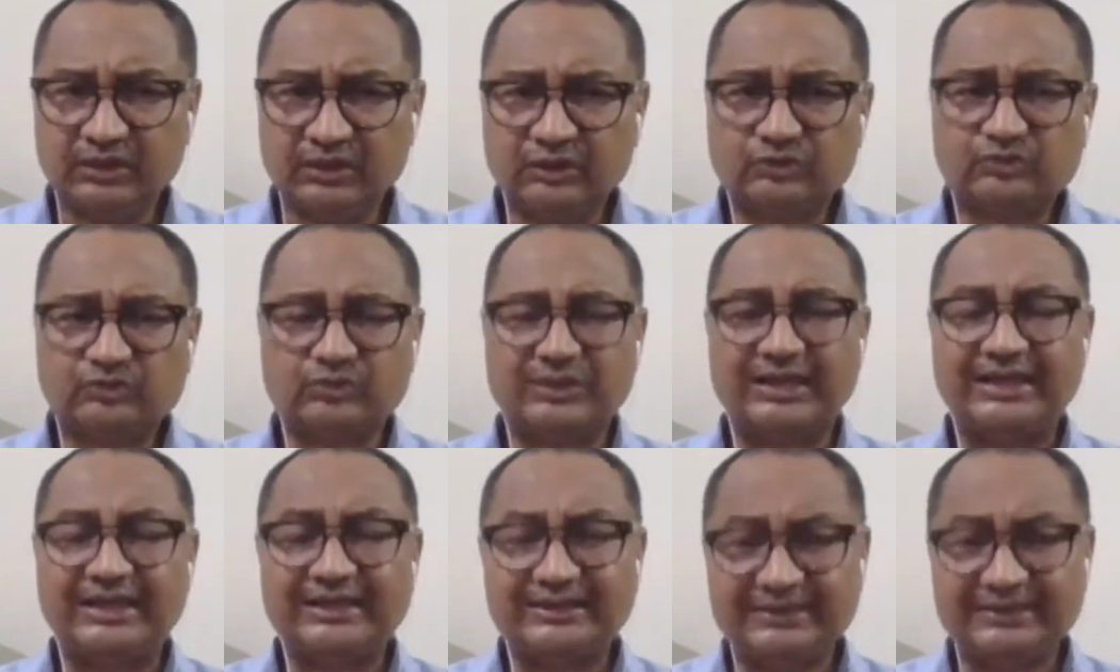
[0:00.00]
so
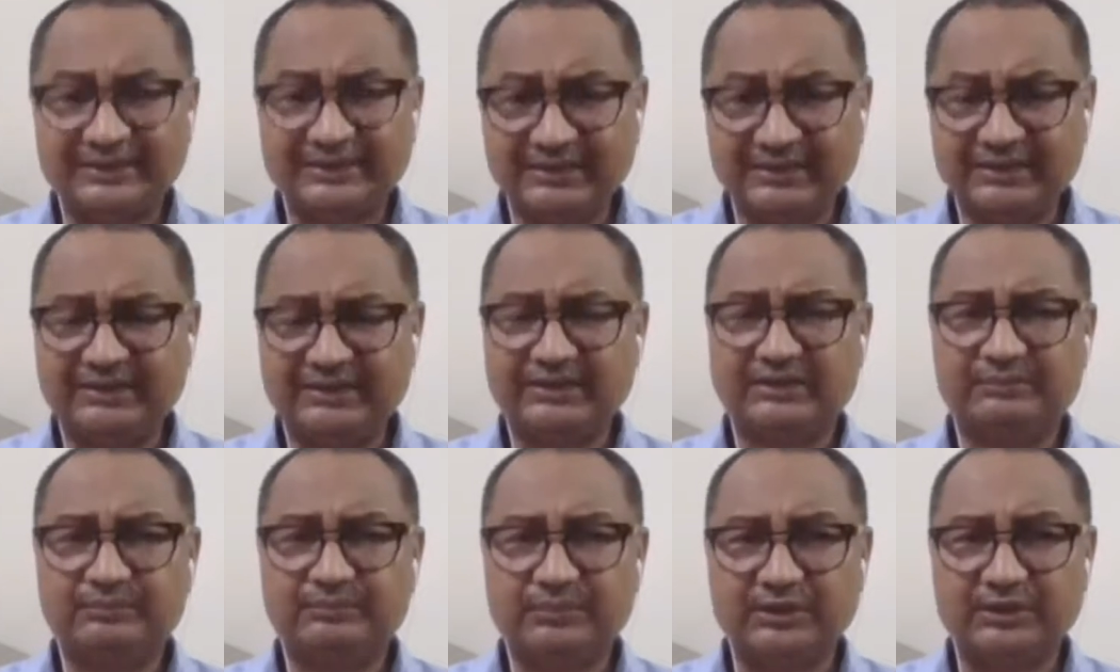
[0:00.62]
I think
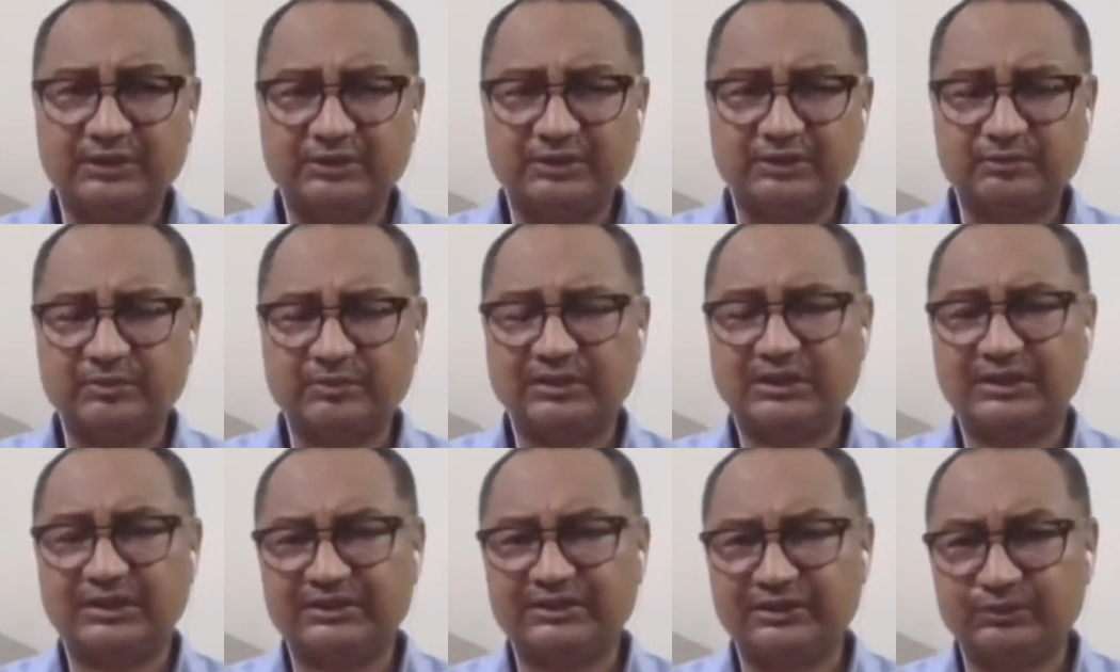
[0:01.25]
if Mahatma
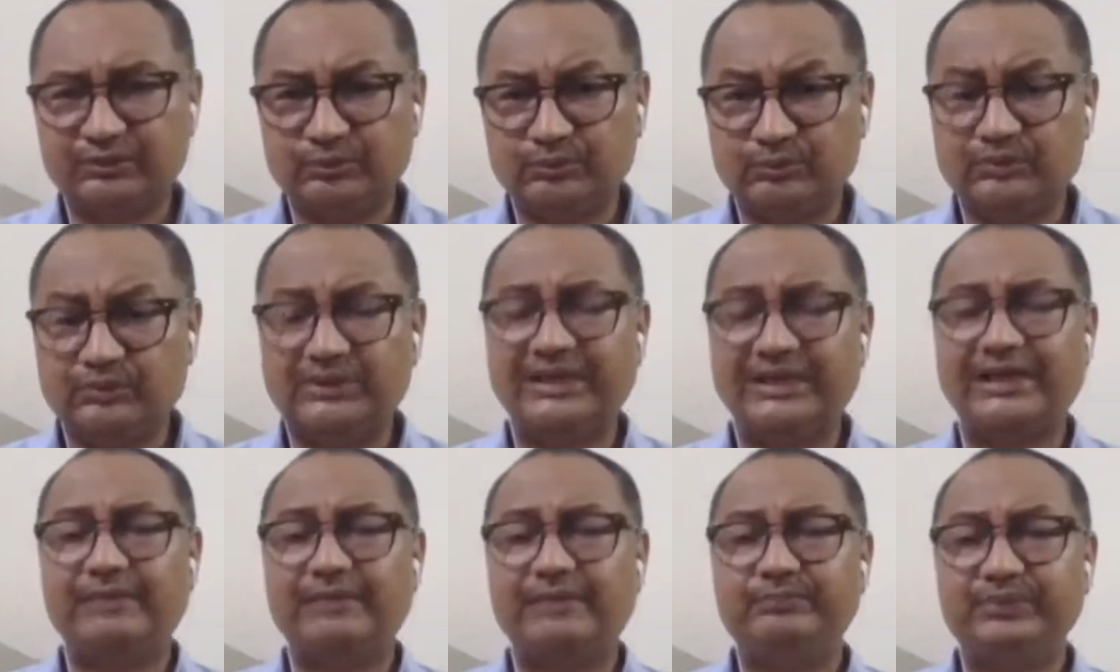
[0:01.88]
Gandhi would
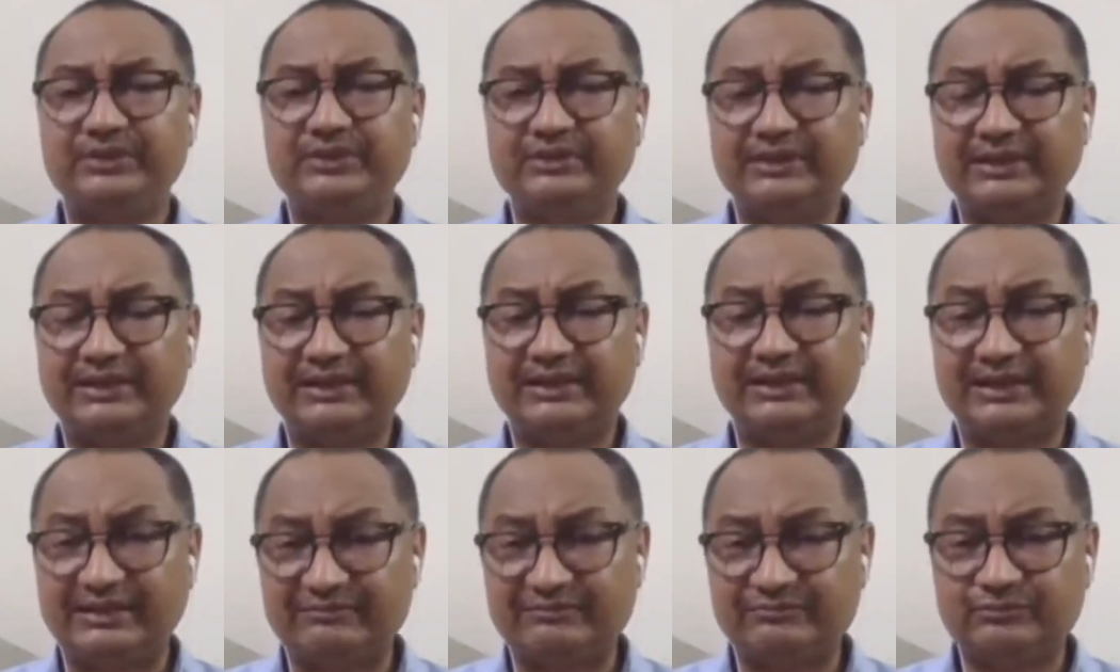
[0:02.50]
have been
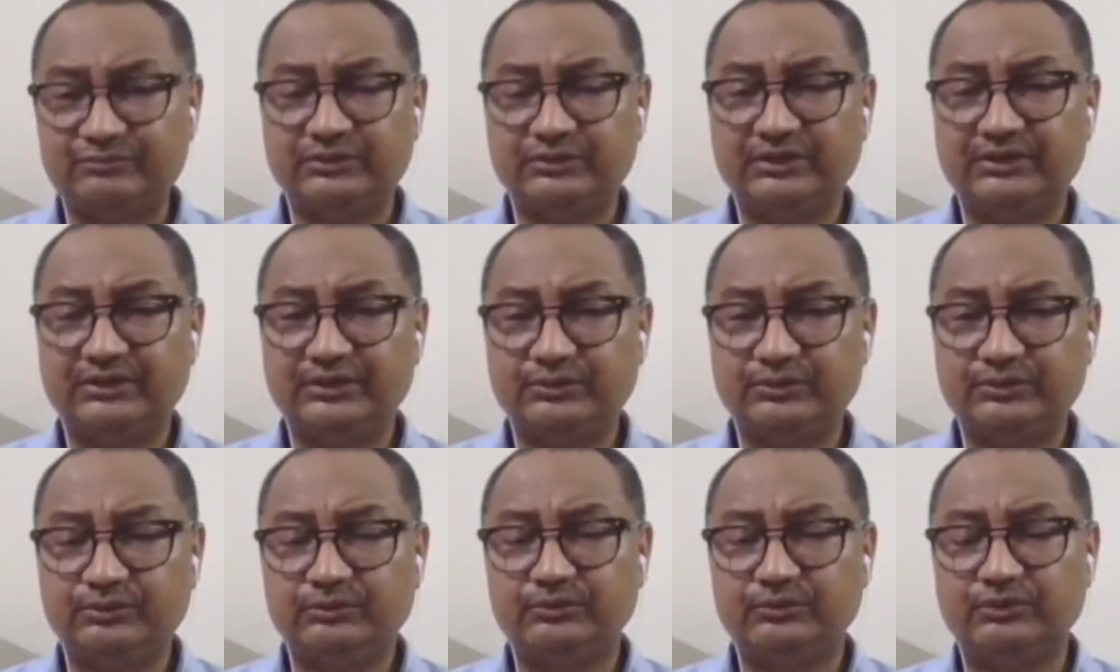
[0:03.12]
alive today, he
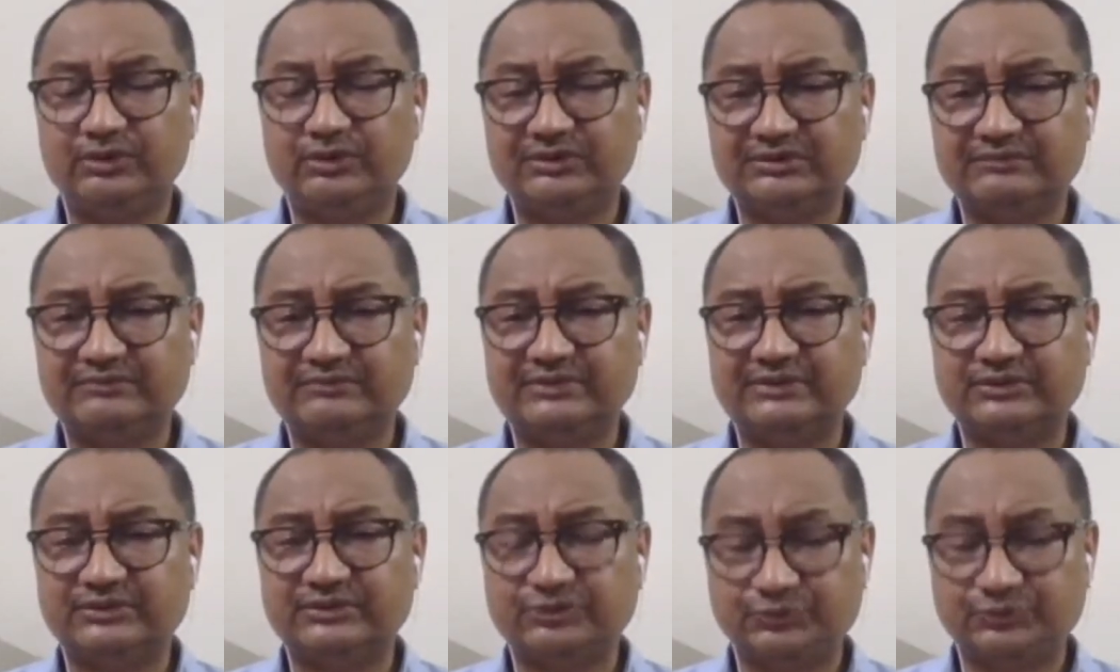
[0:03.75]
would not have
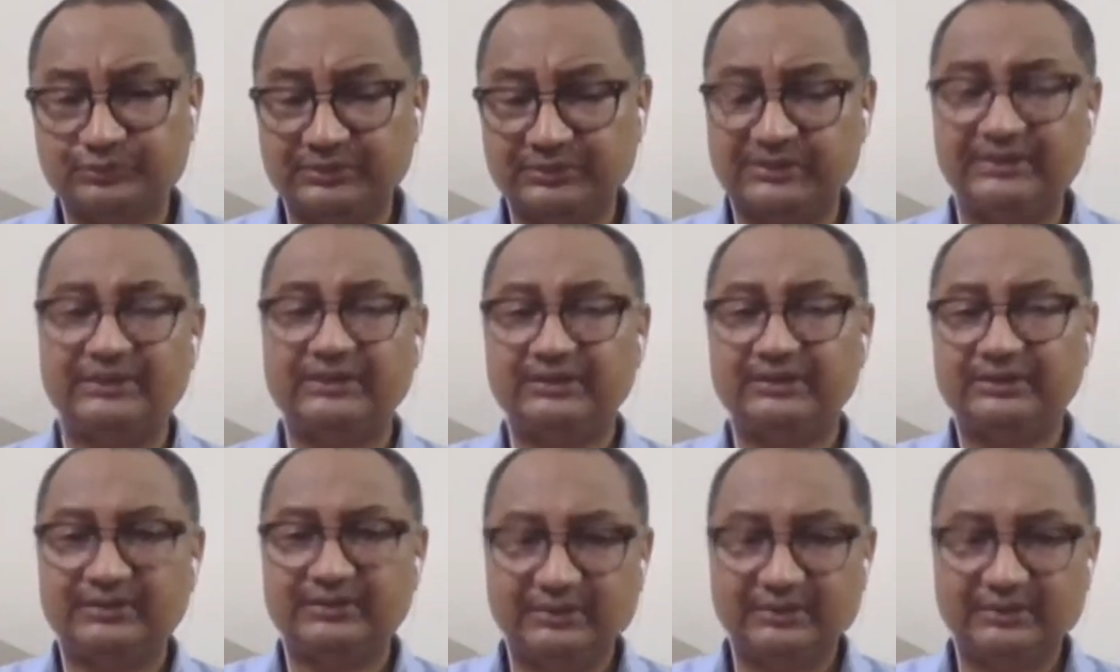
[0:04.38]
actually